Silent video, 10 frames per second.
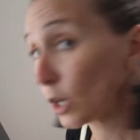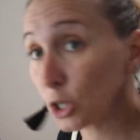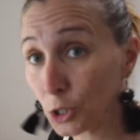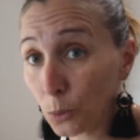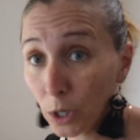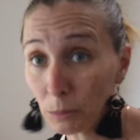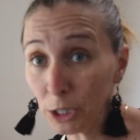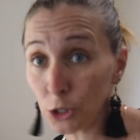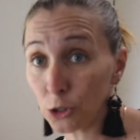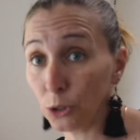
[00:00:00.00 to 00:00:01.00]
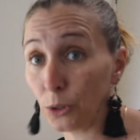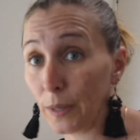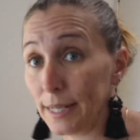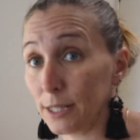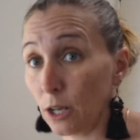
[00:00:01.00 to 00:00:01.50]
So what I'm going to do
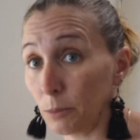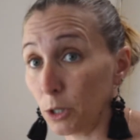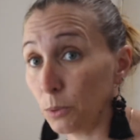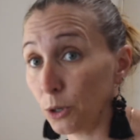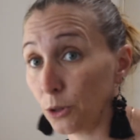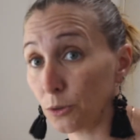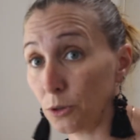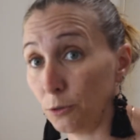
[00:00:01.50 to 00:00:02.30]
is I'm going to put it through the